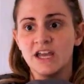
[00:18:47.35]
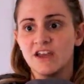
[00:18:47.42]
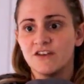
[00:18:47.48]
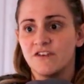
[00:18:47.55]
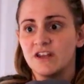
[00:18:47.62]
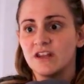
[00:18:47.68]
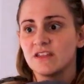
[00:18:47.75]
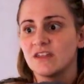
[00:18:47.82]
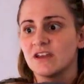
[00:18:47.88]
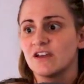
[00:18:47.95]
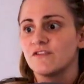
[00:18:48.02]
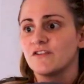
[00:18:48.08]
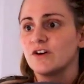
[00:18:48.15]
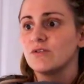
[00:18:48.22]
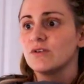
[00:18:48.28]
If anything, I
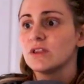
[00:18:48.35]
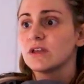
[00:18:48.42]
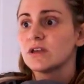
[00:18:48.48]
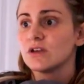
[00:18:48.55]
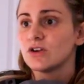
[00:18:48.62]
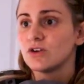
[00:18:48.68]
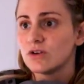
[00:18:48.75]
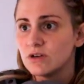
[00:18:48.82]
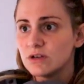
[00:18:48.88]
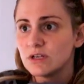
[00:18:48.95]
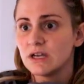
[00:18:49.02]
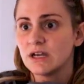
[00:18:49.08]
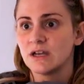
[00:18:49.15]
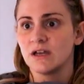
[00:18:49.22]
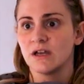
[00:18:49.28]
felt really
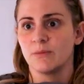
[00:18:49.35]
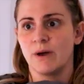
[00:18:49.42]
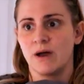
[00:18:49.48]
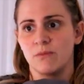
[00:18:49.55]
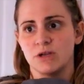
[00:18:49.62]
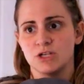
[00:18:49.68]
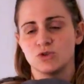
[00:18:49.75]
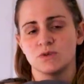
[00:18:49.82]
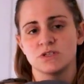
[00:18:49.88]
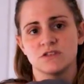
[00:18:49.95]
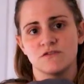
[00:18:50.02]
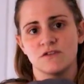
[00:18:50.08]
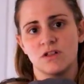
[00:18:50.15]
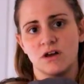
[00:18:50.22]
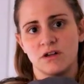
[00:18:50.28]
good about my choice
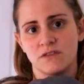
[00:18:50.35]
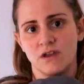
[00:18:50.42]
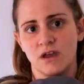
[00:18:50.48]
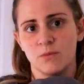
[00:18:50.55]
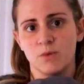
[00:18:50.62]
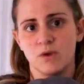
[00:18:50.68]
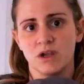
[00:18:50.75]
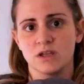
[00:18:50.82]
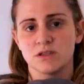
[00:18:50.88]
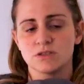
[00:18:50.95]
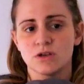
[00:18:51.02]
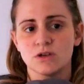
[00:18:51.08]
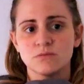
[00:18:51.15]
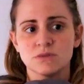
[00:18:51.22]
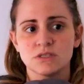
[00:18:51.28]
of cloth diapering in
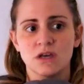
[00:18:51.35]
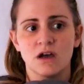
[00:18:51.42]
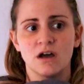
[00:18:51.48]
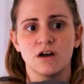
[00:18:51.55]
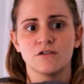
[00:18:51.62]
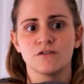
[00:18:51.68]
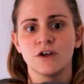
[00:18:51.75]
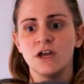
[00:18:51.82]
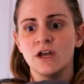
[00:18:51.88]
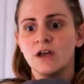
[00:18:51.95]
terms of